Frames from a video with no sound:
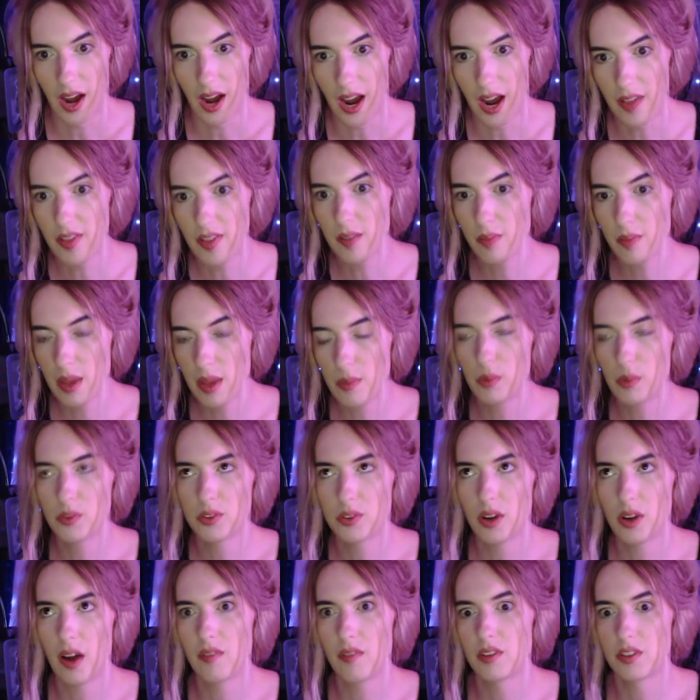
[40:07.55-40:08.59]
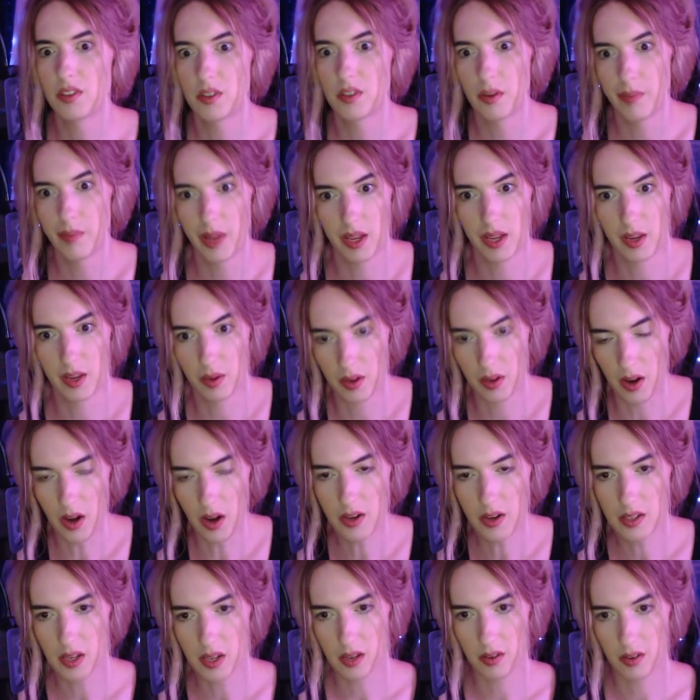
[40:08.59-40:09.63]
I think people still have to start making
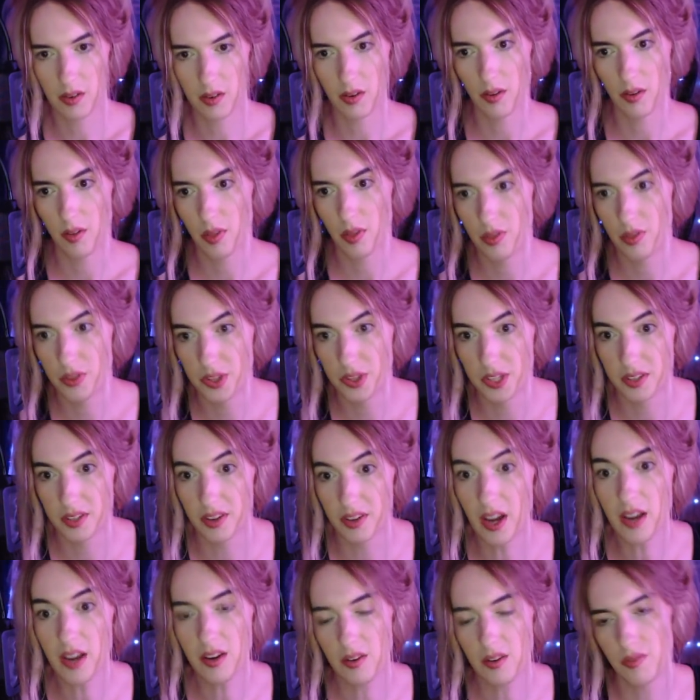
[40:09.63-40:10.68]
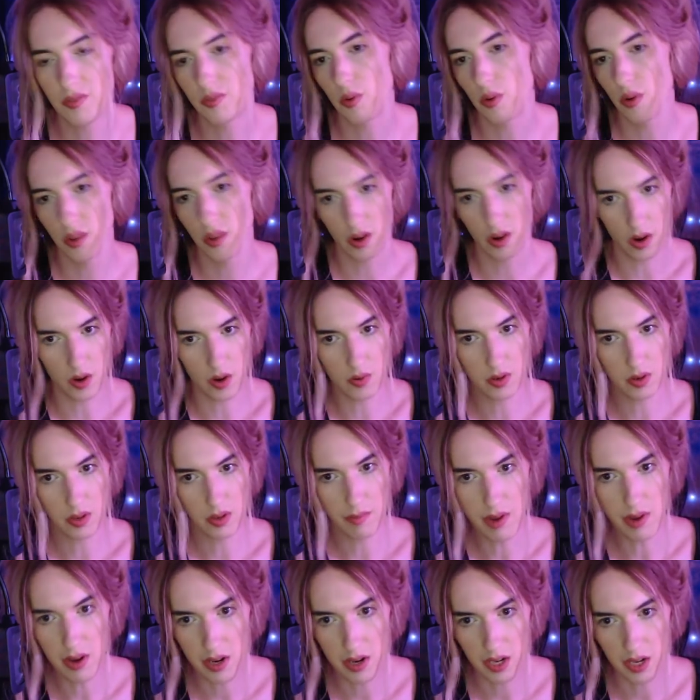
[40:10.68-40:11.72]
content designed for their own
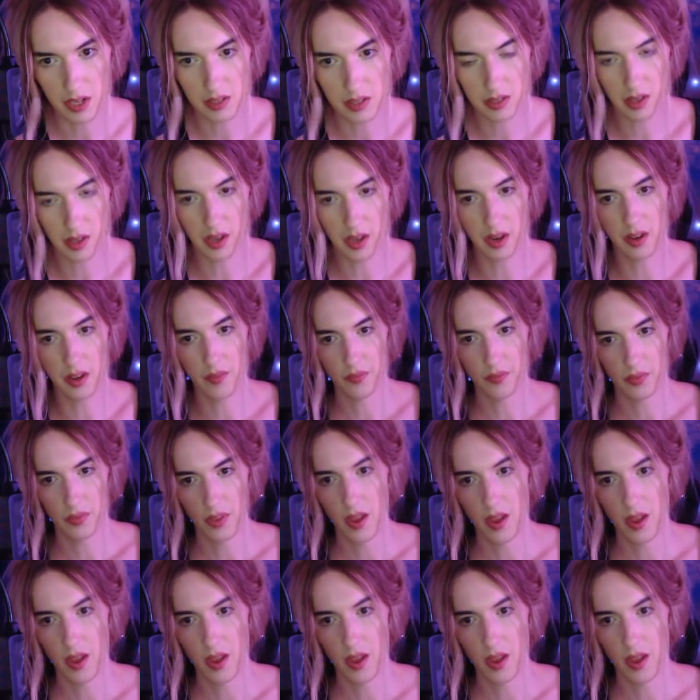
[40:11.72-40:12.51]
communities, like,